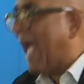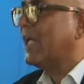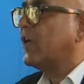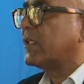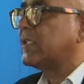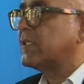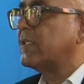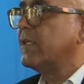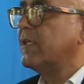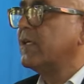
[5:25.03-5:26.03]
guide
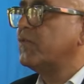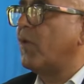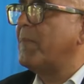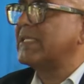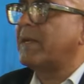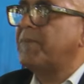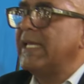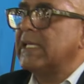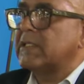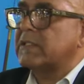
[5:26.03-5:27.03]
us to a better
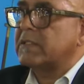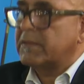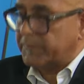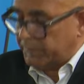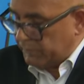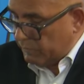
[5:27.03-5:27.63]
place?